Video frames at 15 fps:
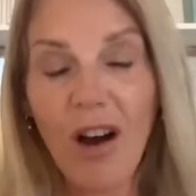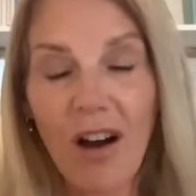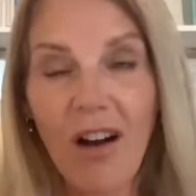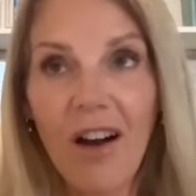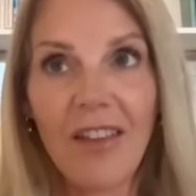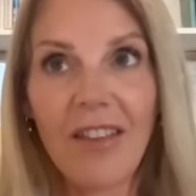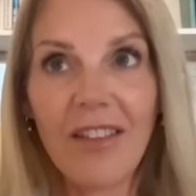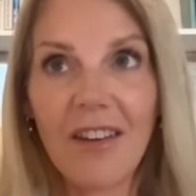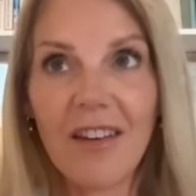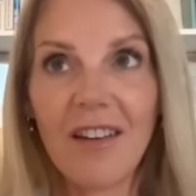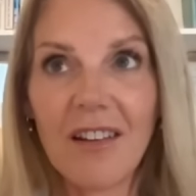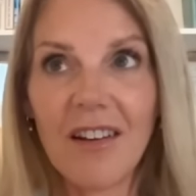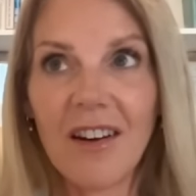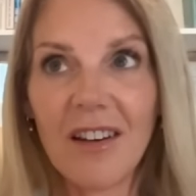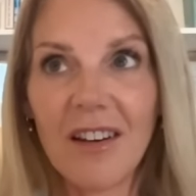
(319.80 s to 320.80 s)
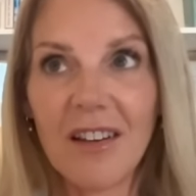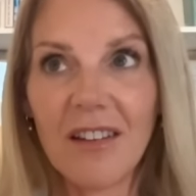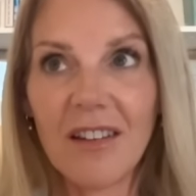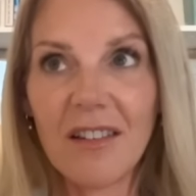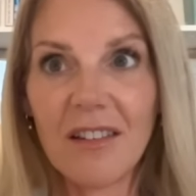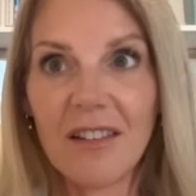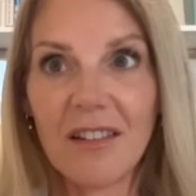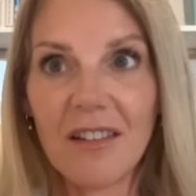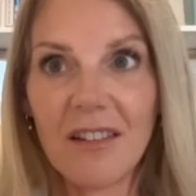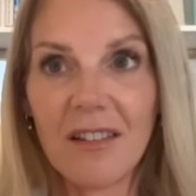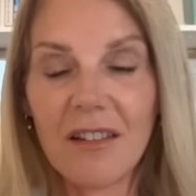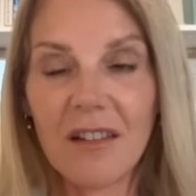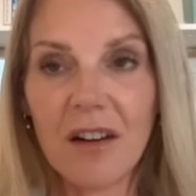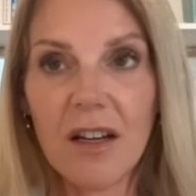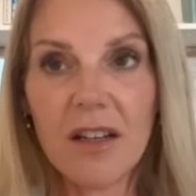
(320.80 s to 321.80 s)
I think I didn't,
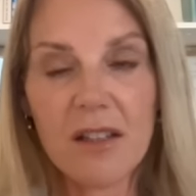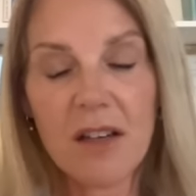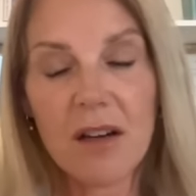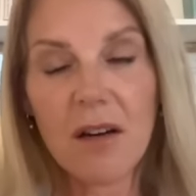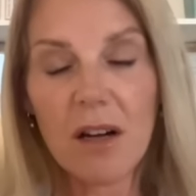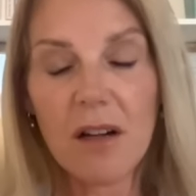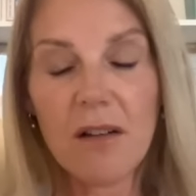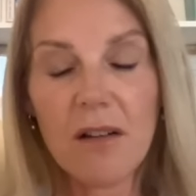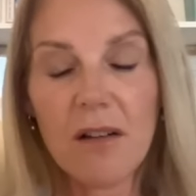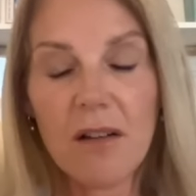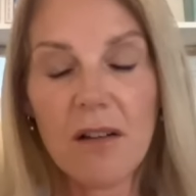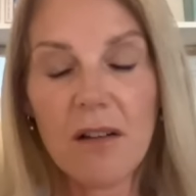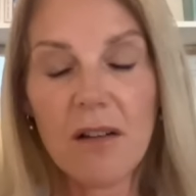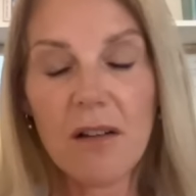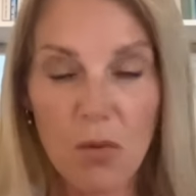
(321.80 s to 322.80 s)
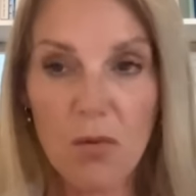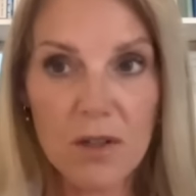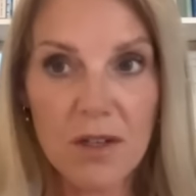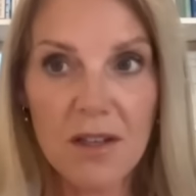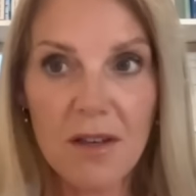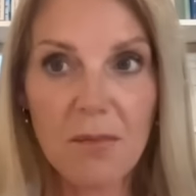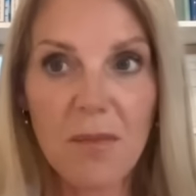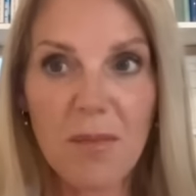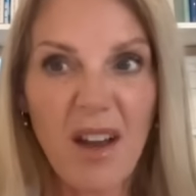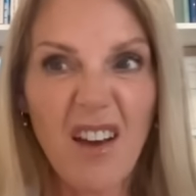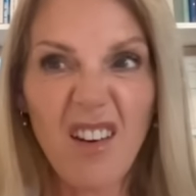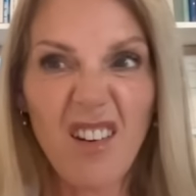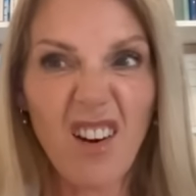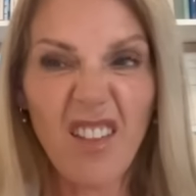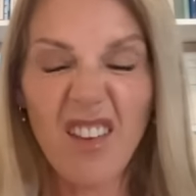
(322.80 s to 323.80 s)
I talked to them
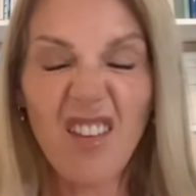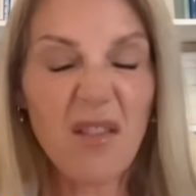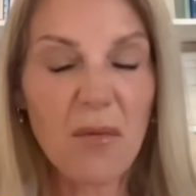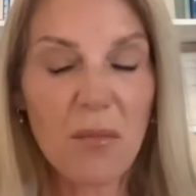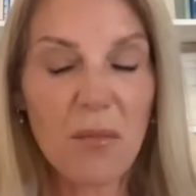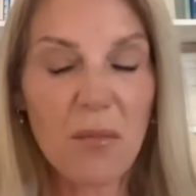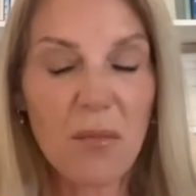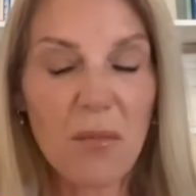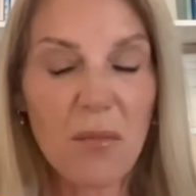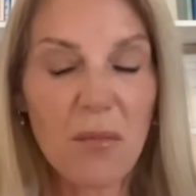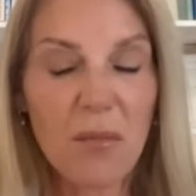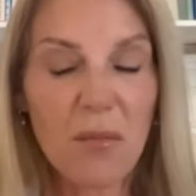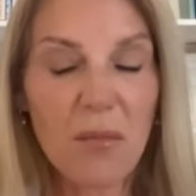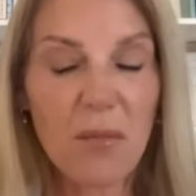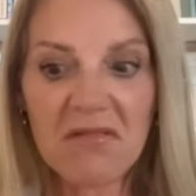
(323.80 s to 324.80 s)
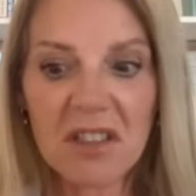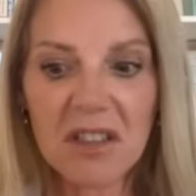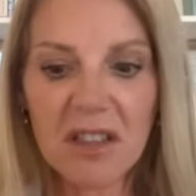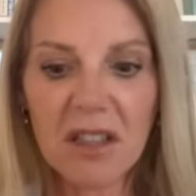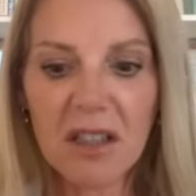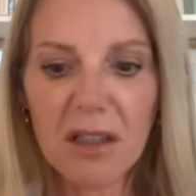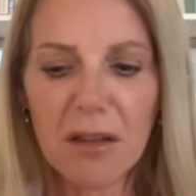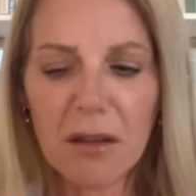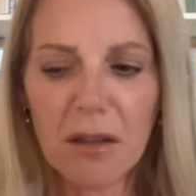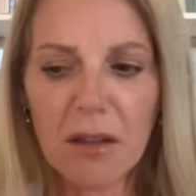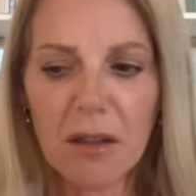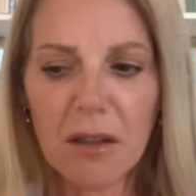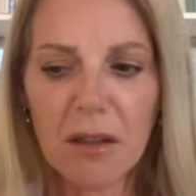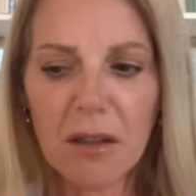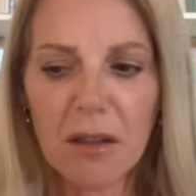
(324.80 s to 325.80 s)
about it. I think the reason I didn't really
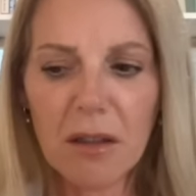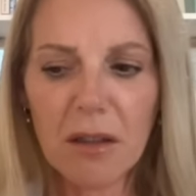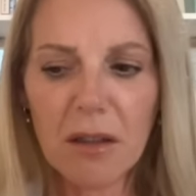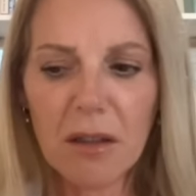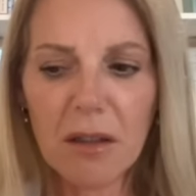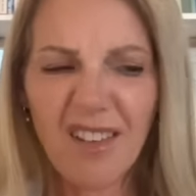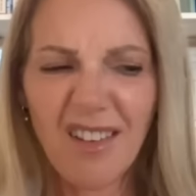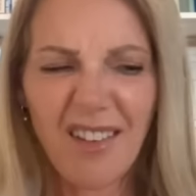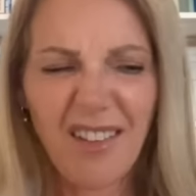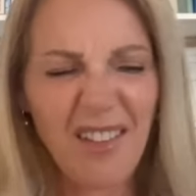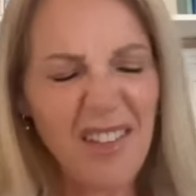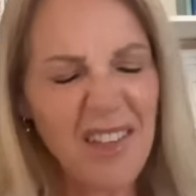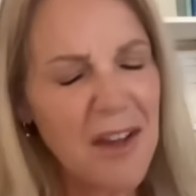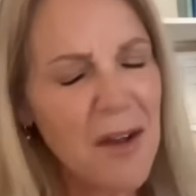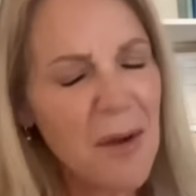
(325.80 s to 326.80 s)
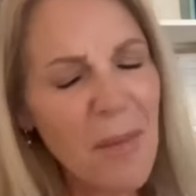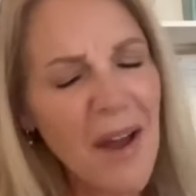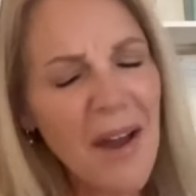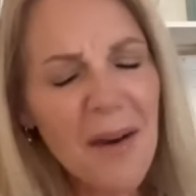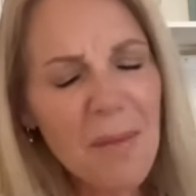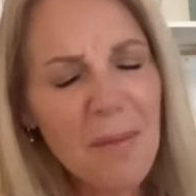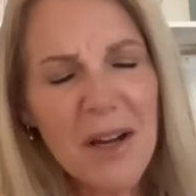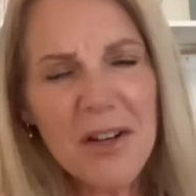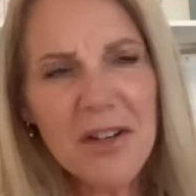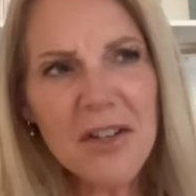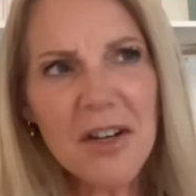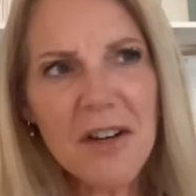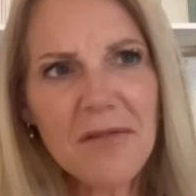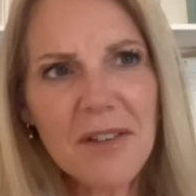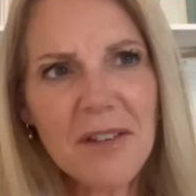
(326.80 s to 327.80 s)
think about it
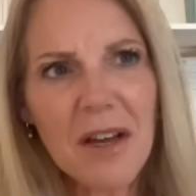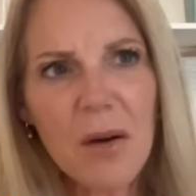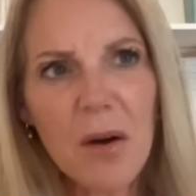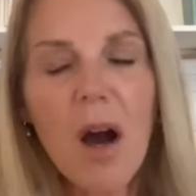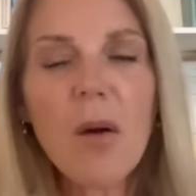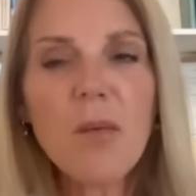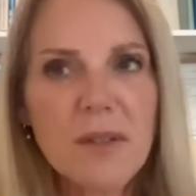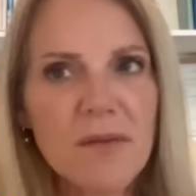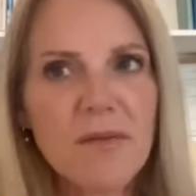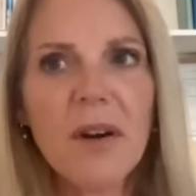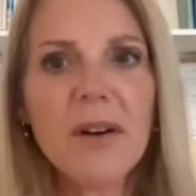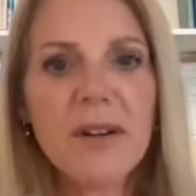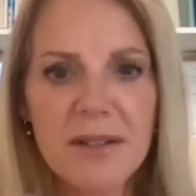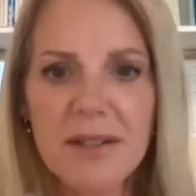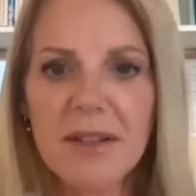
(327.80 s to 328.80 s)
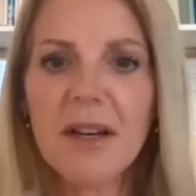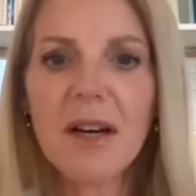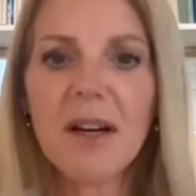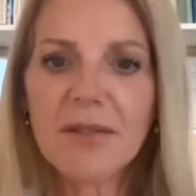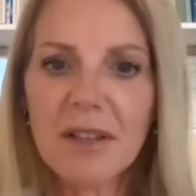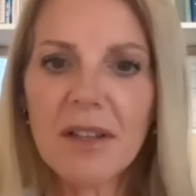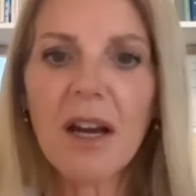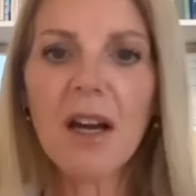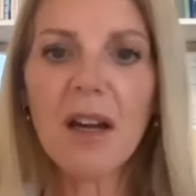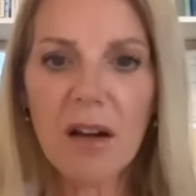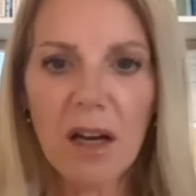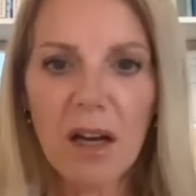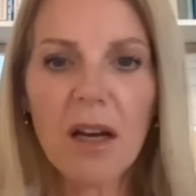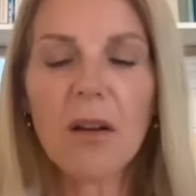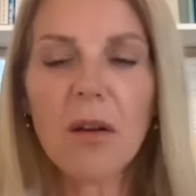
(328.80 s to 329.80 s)
much after that, I was very sick after that.
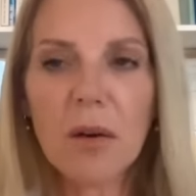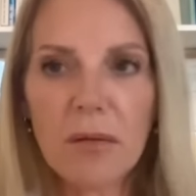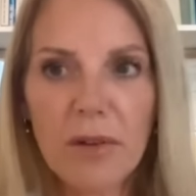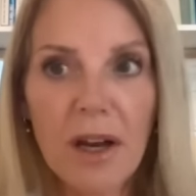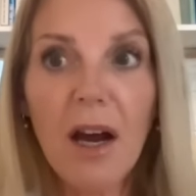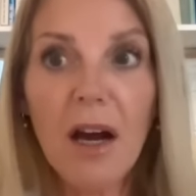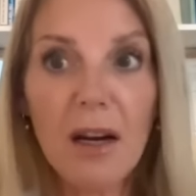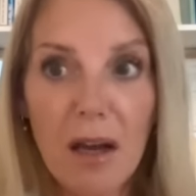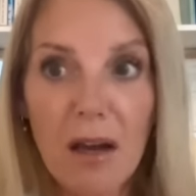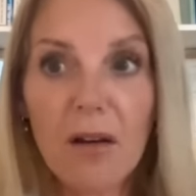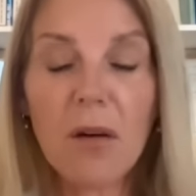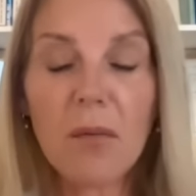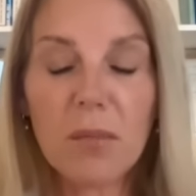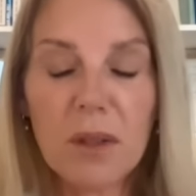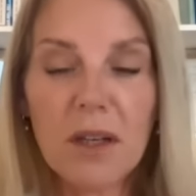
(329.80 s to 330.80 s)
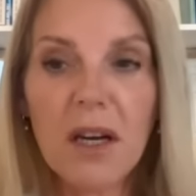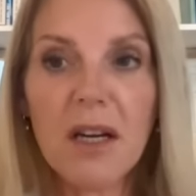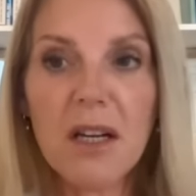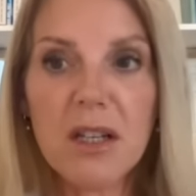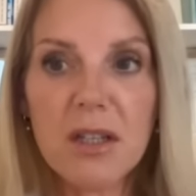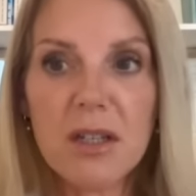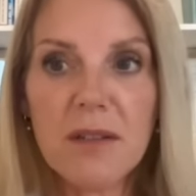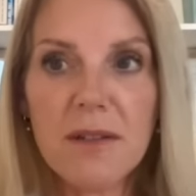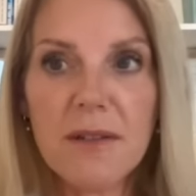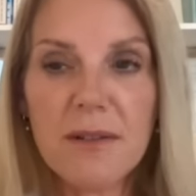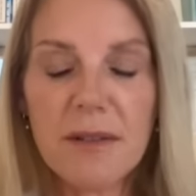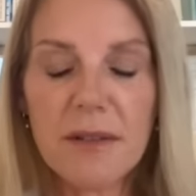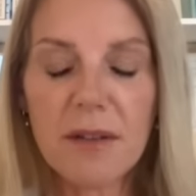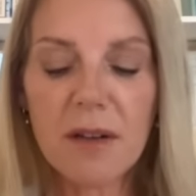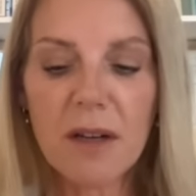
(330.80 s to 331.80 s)
I had a lot of cardiac
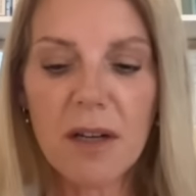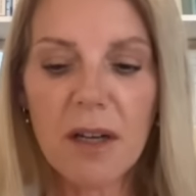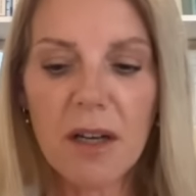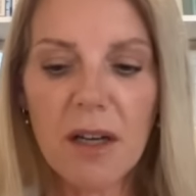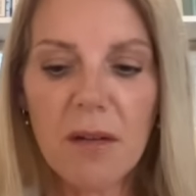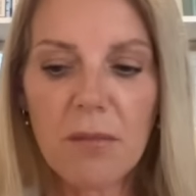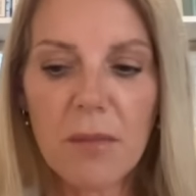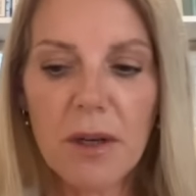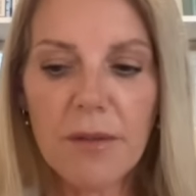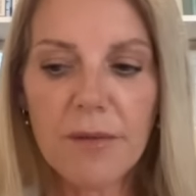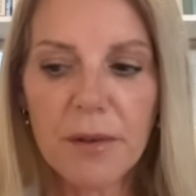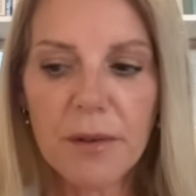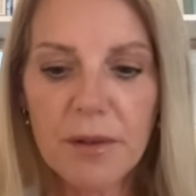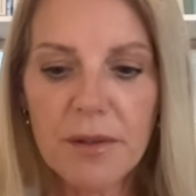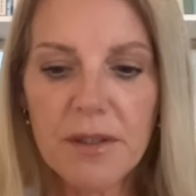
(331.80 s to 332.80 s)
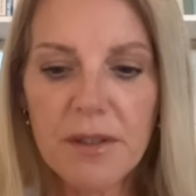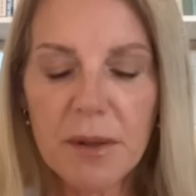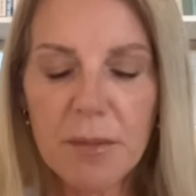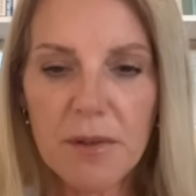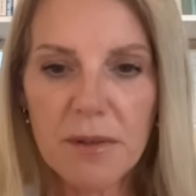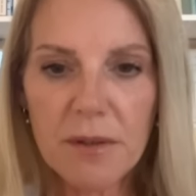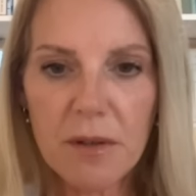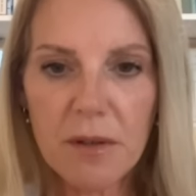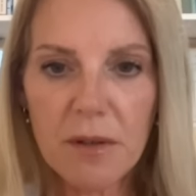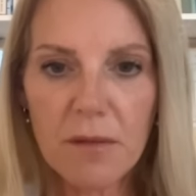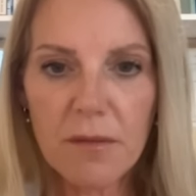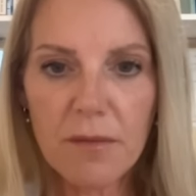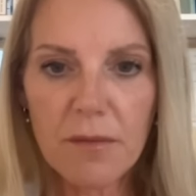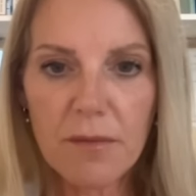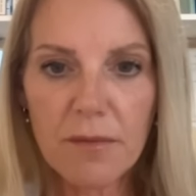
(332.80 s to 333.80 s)
complications. I had my first episode
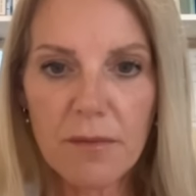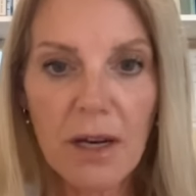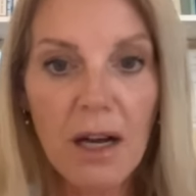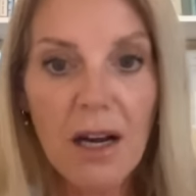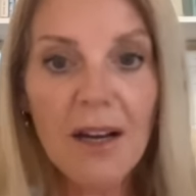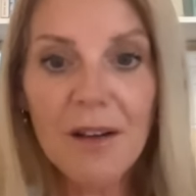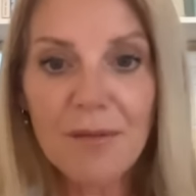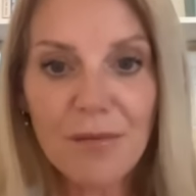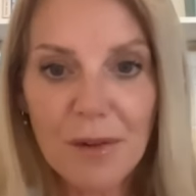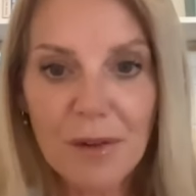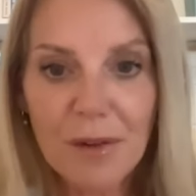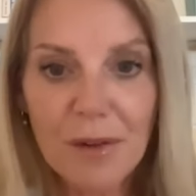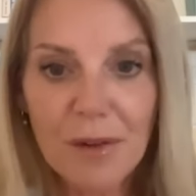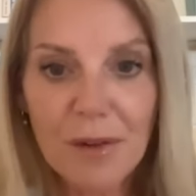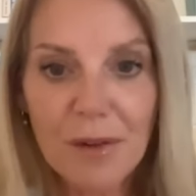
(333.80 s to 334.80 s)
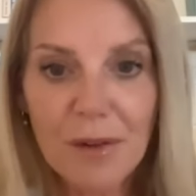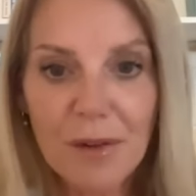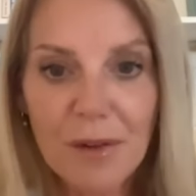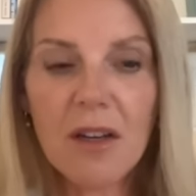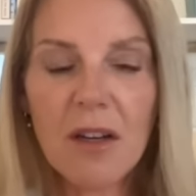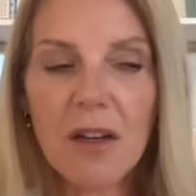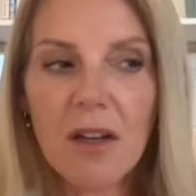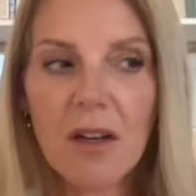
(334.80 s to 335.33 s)
of heart inflammation,